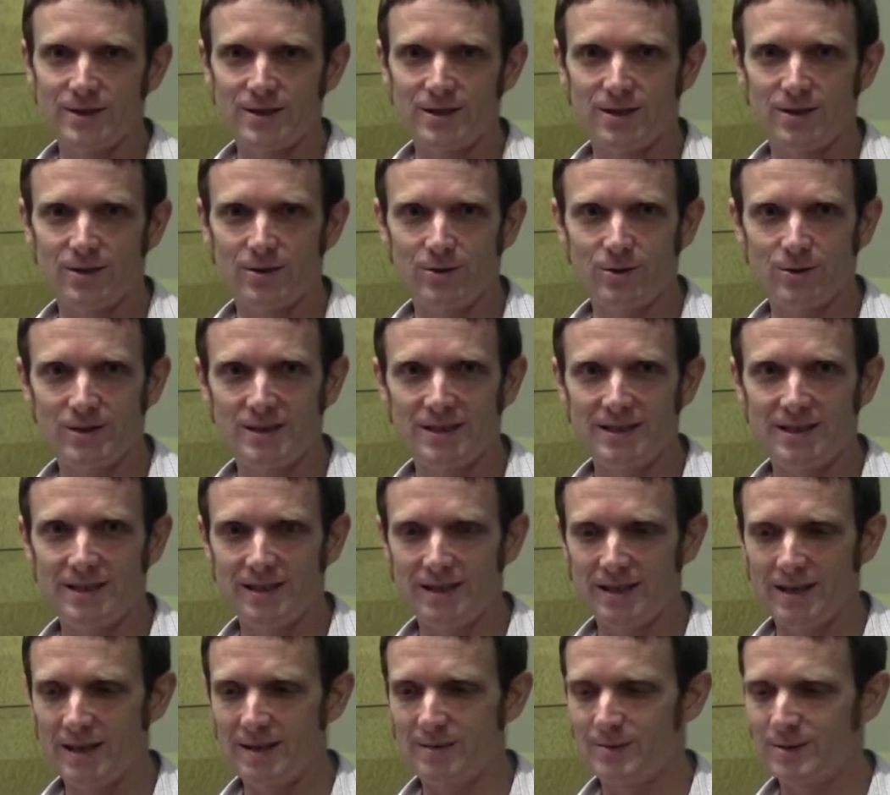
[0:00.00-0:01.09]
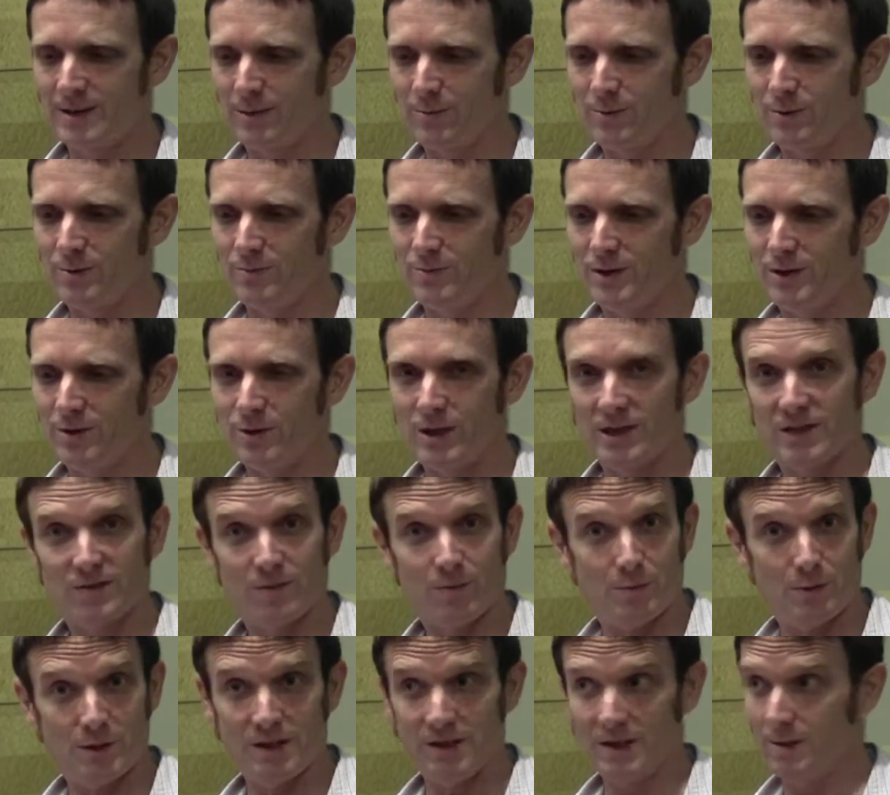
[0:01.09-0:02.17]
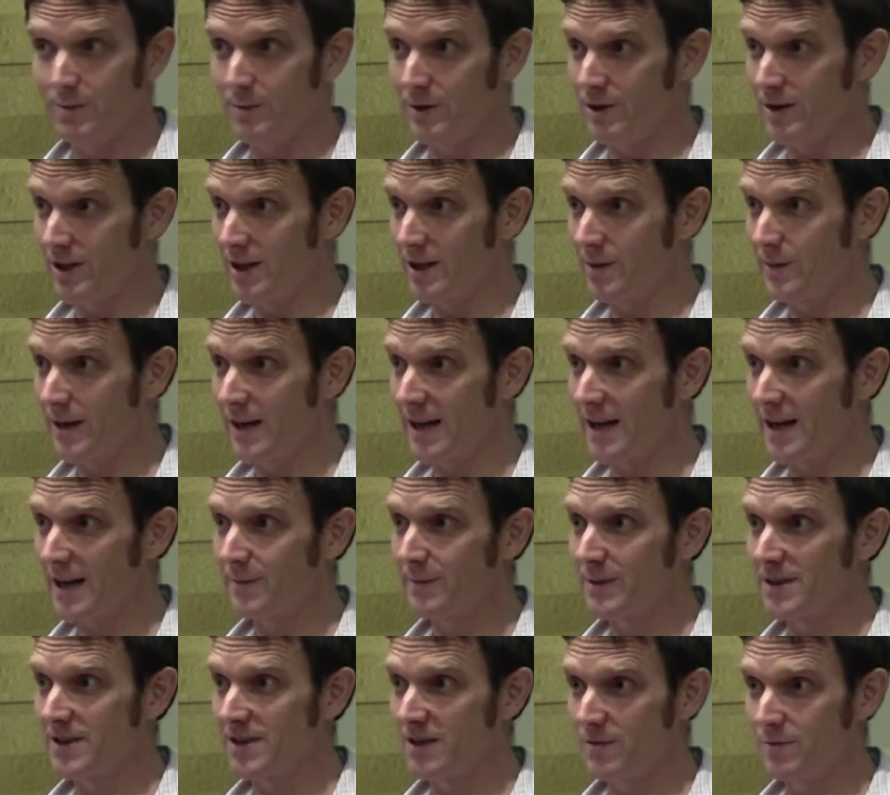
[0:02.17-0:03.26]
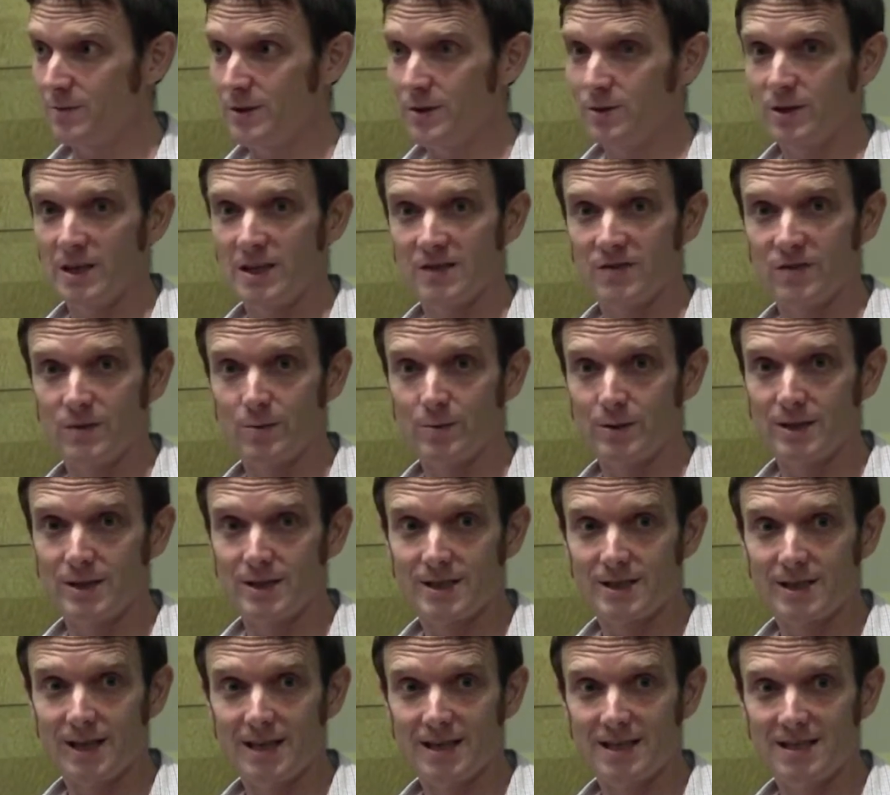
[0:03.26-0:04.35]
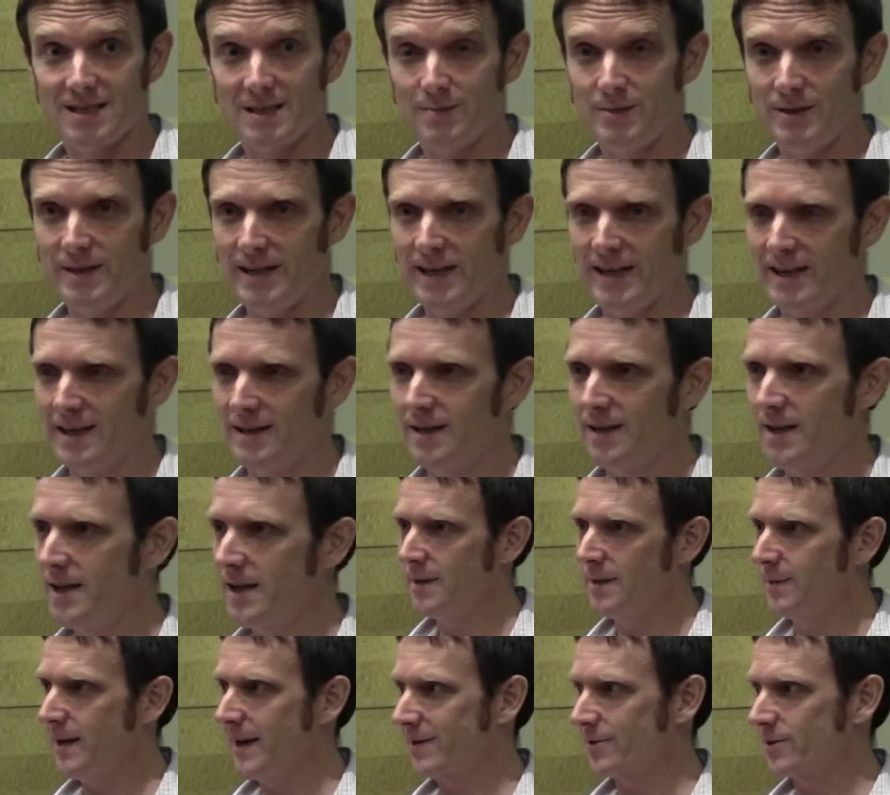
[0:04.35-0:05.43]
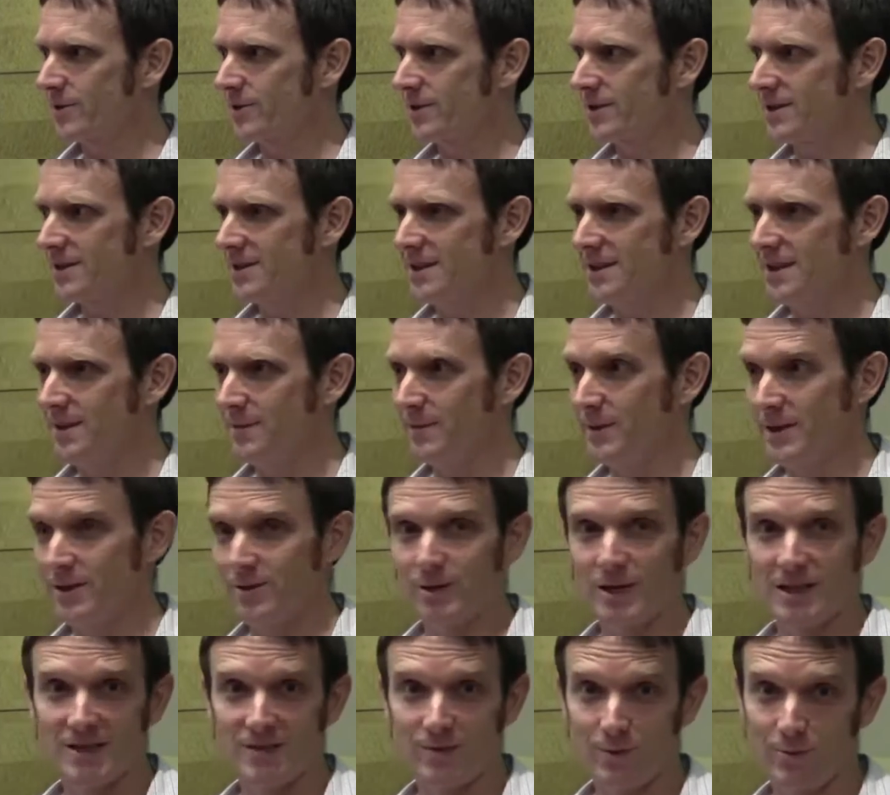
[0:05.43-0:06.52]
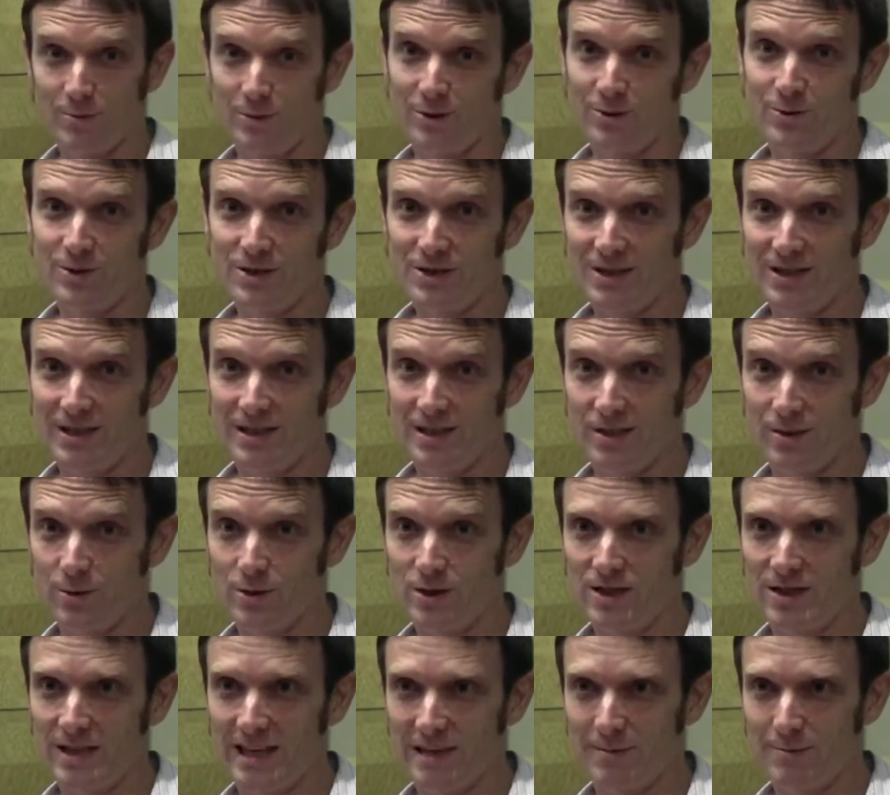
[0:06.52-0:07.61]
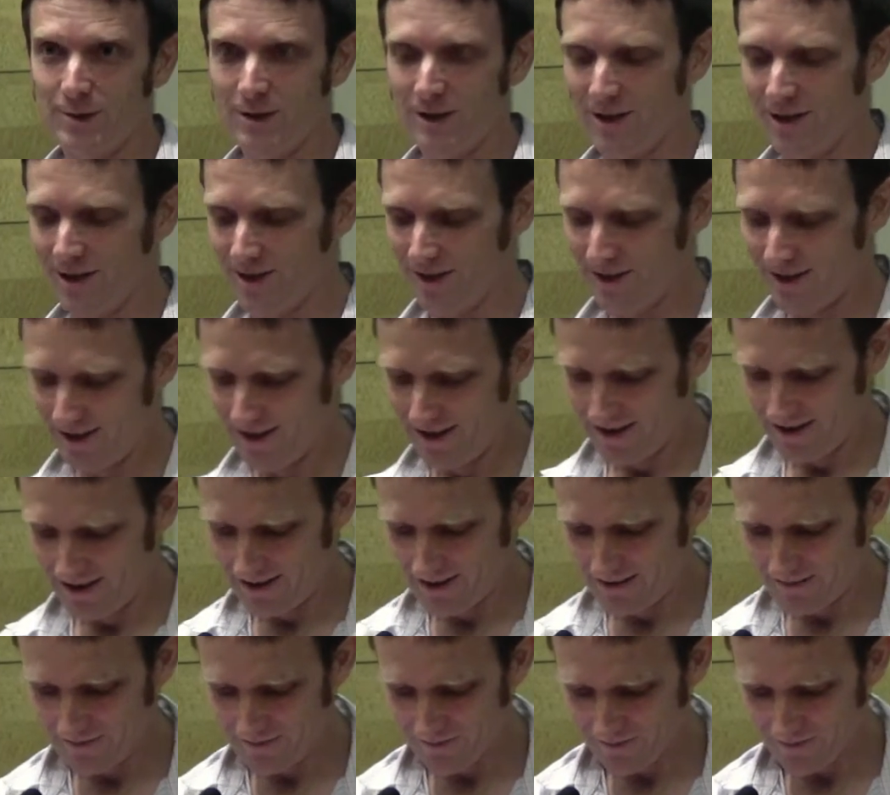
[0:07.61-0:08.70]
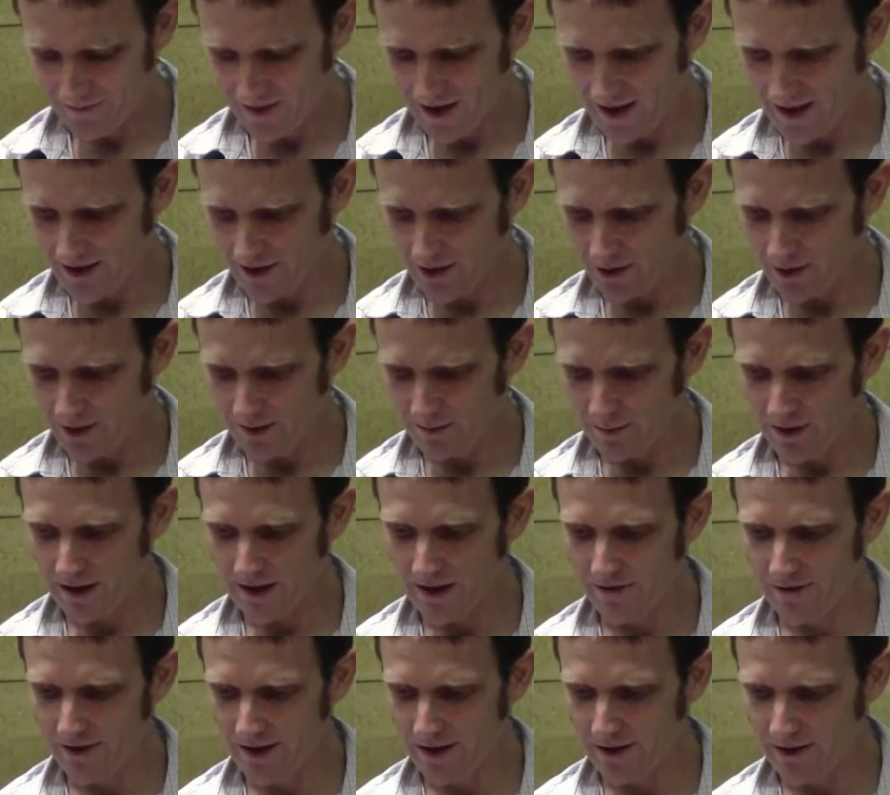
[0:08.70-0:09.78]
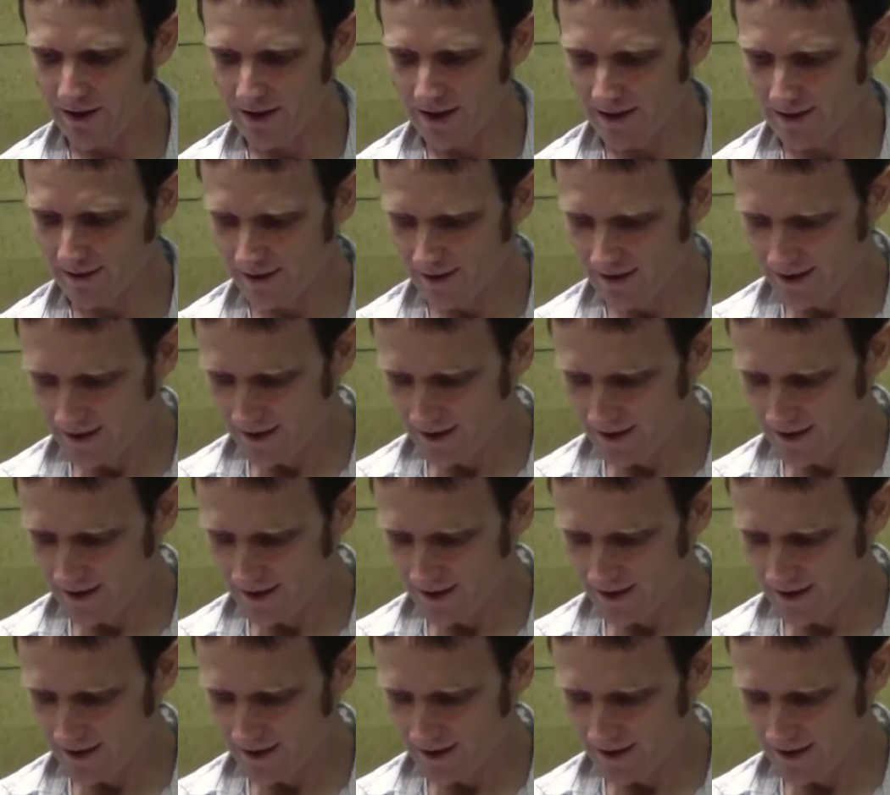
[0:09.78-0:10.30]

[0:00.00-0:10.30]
So you'll see someone being transformed into Camille Utterback, myself being transformed into Scott Snibbe, and Patrick Lichty being transformed into Christiane Paul. I'll go ahead and play the video now.